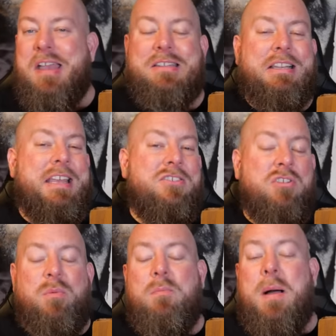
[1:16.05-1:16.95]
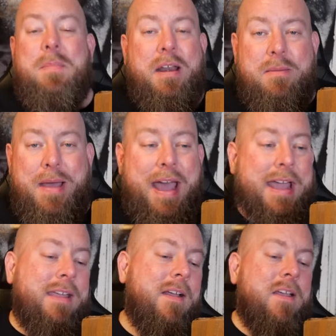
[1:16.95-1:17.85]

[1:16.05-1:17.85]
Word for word: is at least triple my money back,